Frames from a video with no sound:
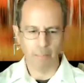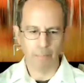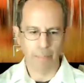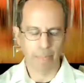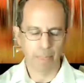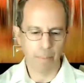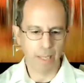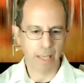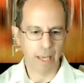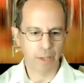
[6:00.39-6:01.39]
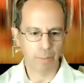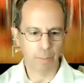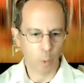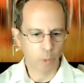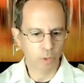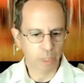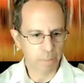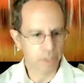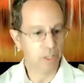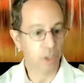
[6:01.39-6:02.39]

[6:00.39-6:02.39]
medication, but we're really missing the